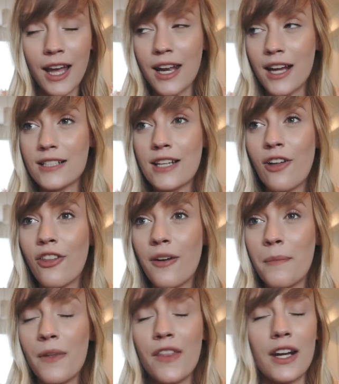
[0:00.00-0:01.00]
and I tell
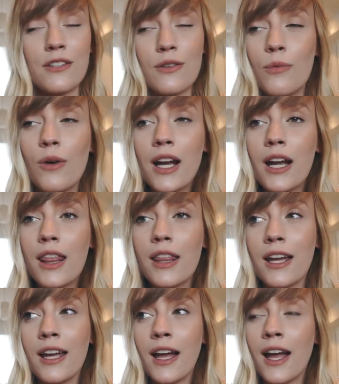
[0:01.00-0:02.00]
them that I don't want
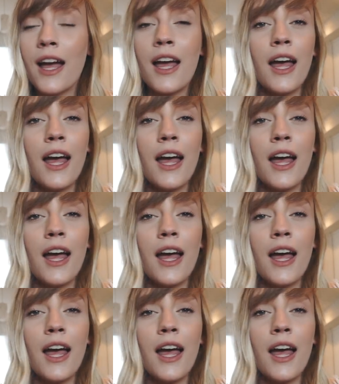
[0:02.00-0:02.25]
anything,